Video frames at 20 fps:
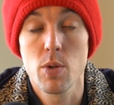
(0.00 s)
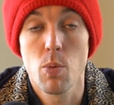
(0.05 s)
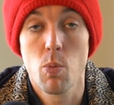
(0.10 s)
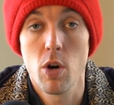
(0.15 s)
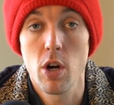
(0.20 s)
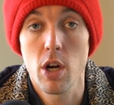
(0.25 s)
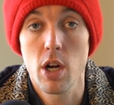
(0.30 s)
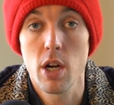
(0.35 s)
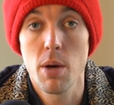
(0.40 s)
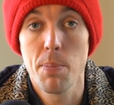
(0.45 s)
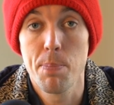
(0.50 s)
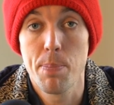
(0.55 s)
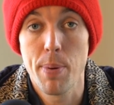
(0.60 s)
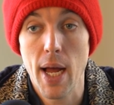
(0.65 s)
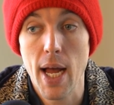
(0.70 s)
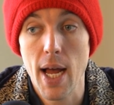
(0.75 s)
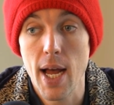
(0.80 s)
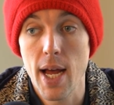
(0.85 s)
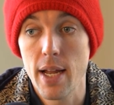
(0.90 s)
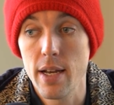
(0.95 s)
We're going to
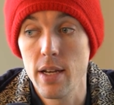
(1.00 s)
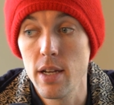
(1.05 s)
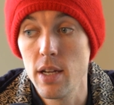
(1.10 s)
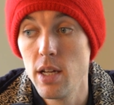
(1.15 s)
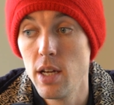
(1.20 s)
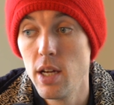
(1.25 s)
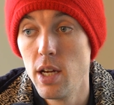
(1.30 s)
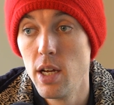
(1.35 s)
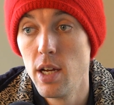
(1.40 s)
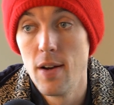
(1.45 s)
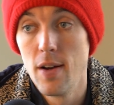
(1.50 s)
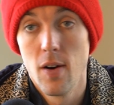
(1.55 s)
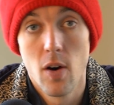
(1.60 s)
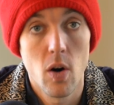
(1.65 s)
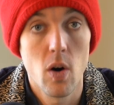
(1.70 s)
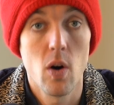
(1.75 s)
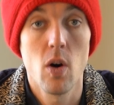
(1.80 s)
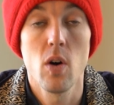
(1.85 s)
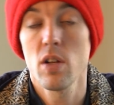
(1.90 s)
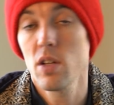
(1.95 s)
ban
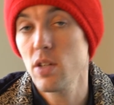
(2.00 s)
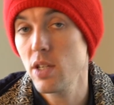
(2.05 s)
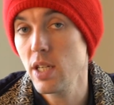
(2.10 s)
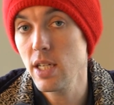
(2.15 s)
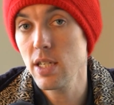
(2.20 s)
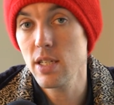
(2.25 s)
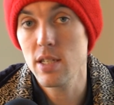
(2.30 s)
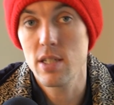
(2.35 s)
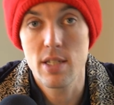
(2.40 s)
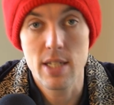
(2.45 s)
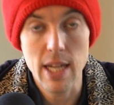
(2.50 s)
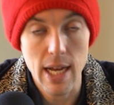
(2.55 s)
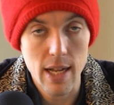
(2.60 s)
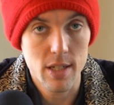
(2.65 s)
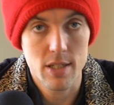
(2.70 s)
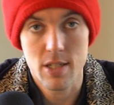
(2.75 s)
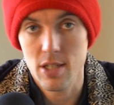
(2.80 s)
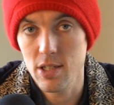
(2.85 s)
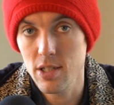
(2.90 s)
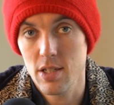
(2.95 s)
all of these
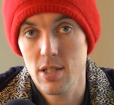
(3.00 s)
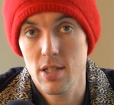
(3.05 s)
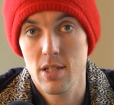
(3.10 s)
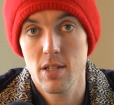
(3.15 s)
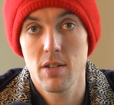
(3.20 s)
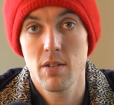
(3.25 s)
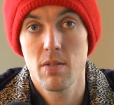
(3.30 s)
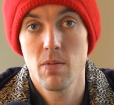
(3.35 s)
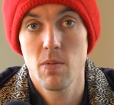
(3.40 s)
deltas.